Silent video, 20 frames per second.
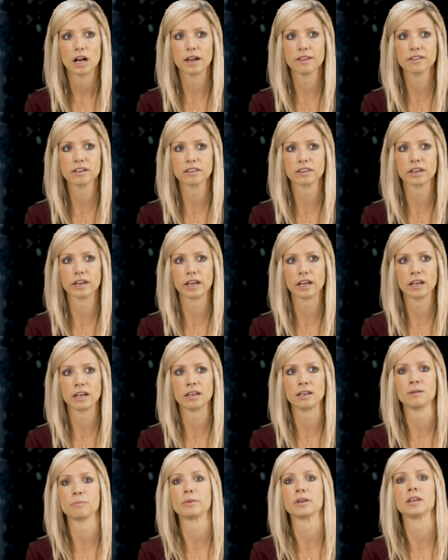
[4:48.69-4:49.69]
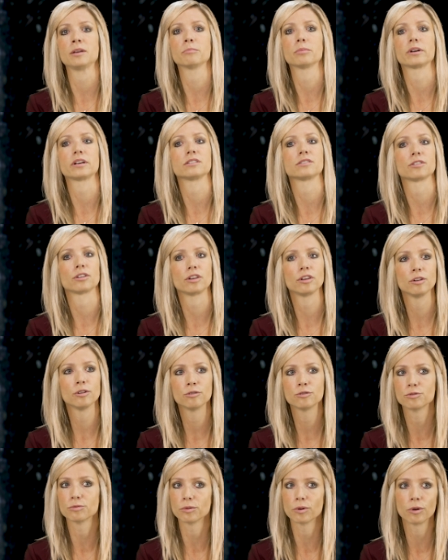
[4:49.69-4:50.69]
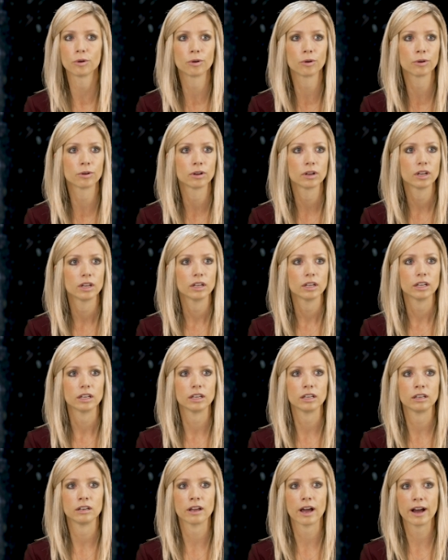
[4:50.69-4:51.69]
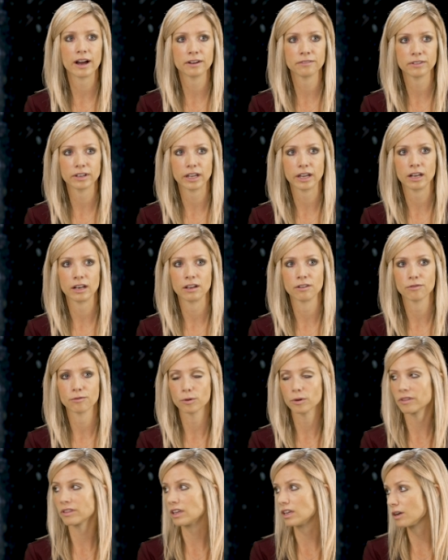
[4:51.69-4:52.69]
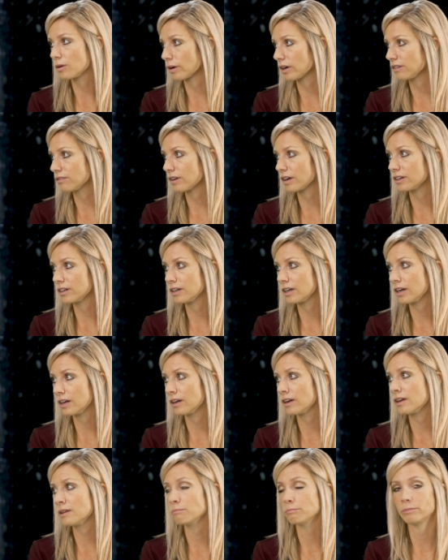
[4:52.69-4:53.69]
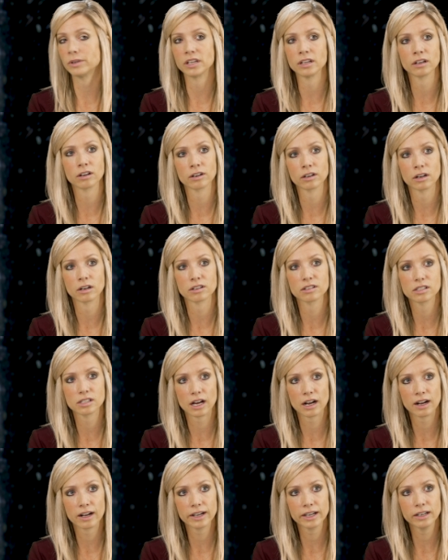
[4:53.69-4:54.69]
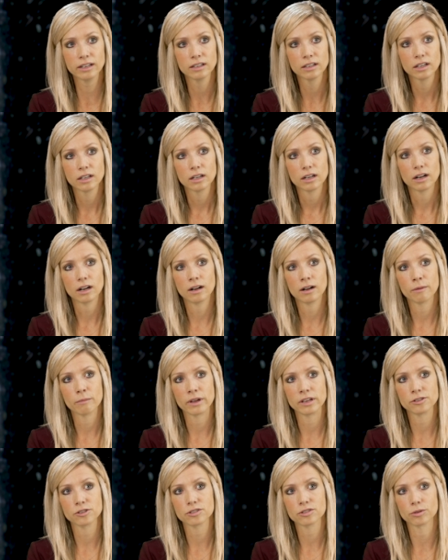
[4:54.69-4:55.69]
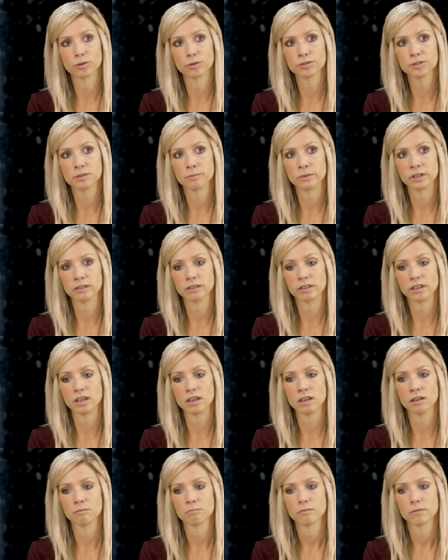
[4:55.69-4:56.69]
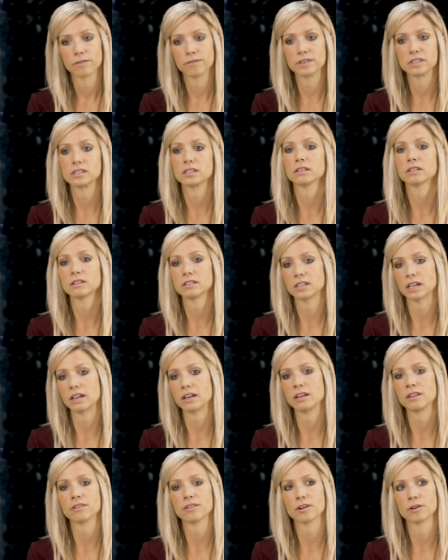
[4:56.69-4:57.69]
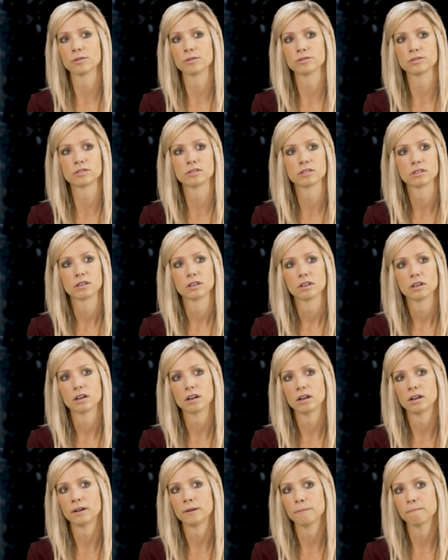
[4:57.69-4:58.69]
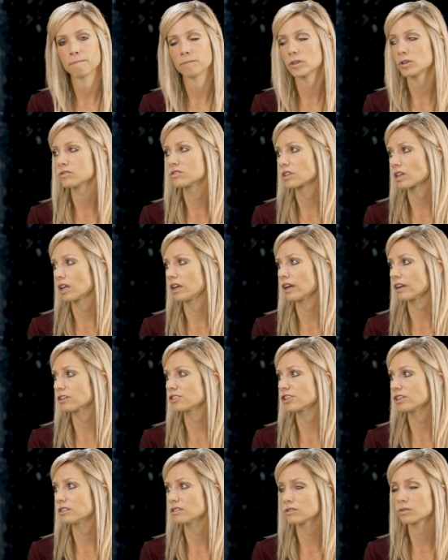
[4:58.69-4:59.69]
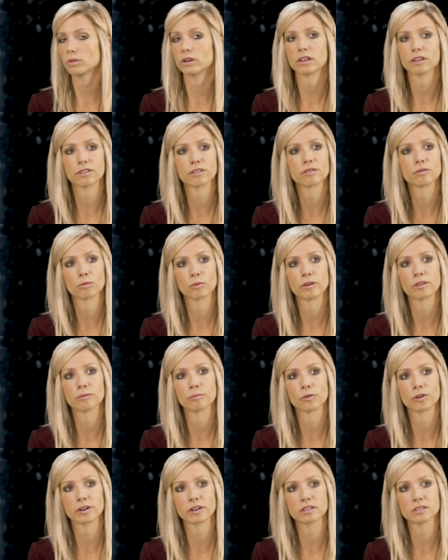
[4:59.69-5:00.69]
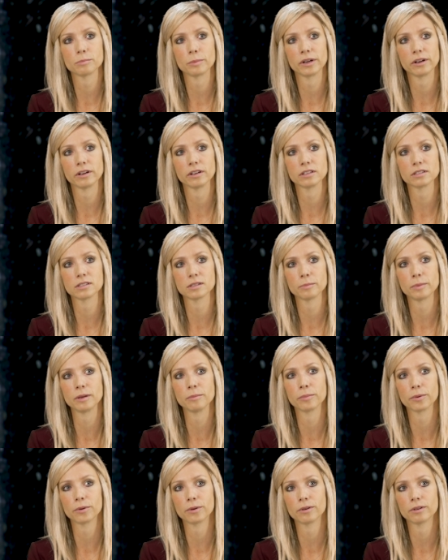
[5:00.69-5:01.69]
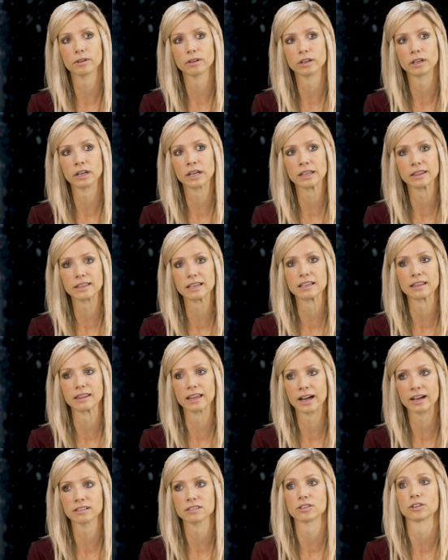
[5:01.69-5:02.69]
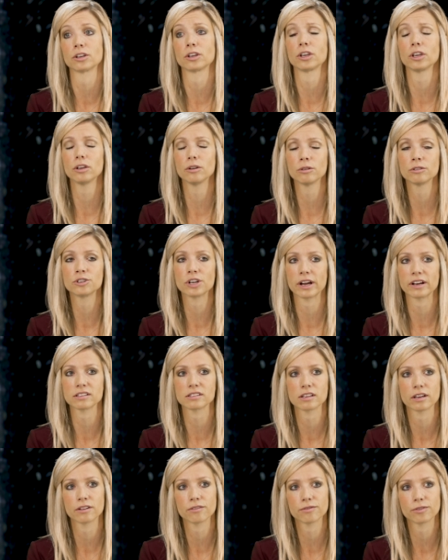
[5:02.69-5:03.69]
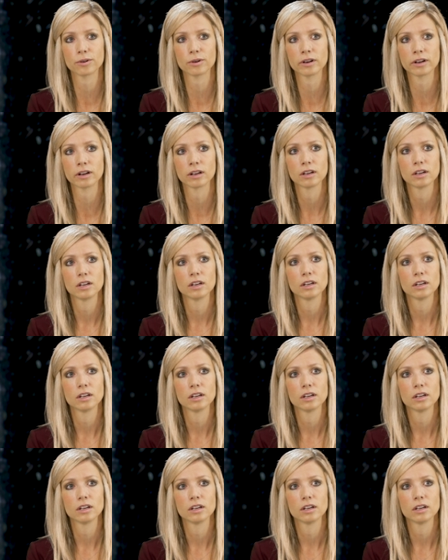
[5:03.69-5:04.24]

I think the AAEP plays a huge role in advocating for the equine veterinarian being on our side um, and just ultimately facilitating those um, those connections with with more experienced people and i think that's a huge asset for